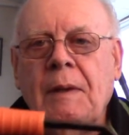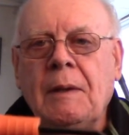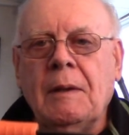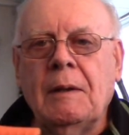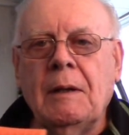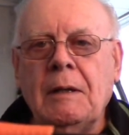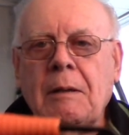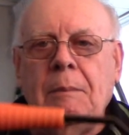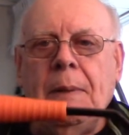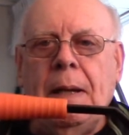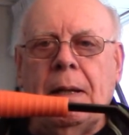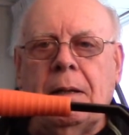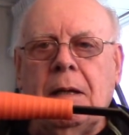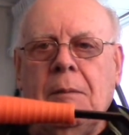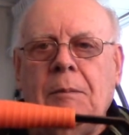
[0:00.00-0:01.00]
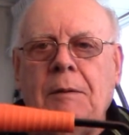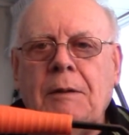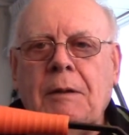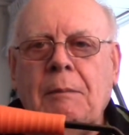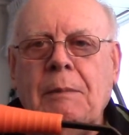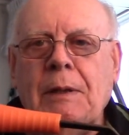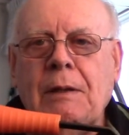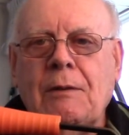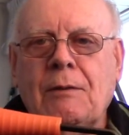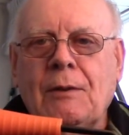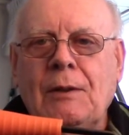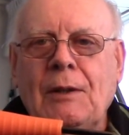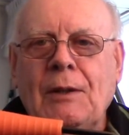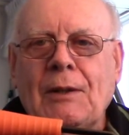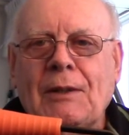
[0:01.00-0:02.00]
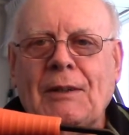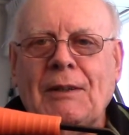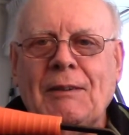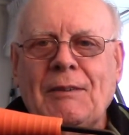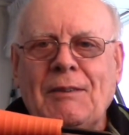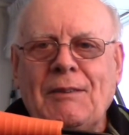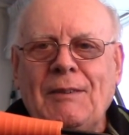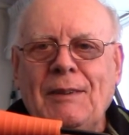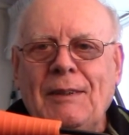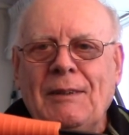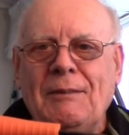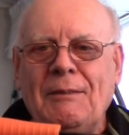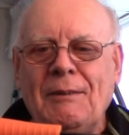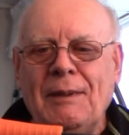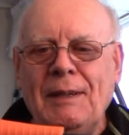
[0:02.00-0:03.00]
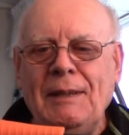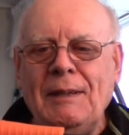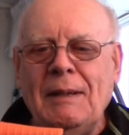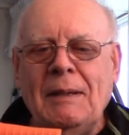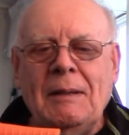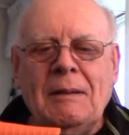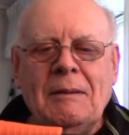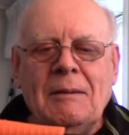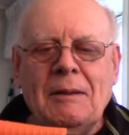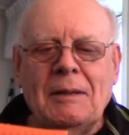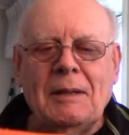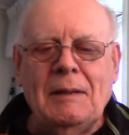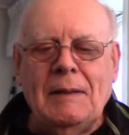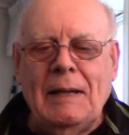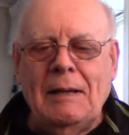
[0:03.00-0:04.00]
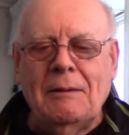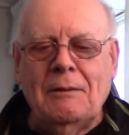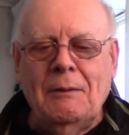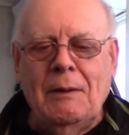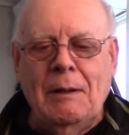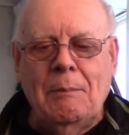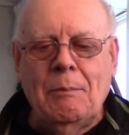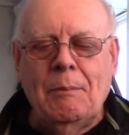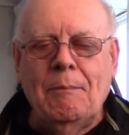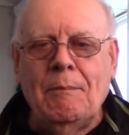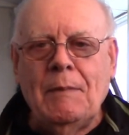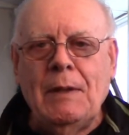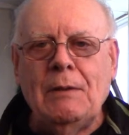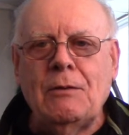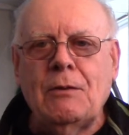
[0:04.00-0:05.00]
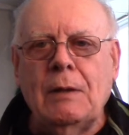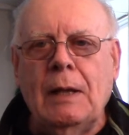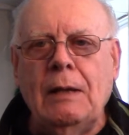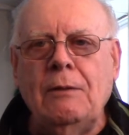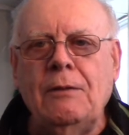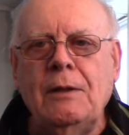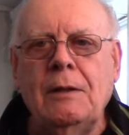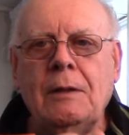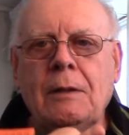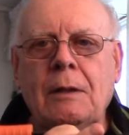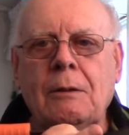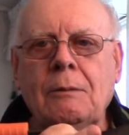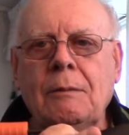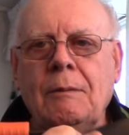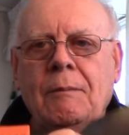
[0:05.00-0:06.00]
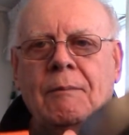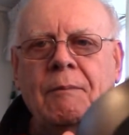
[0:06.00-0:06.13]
Got to back up a little bit so you can see it, right? Look at that grip. It slides in and out.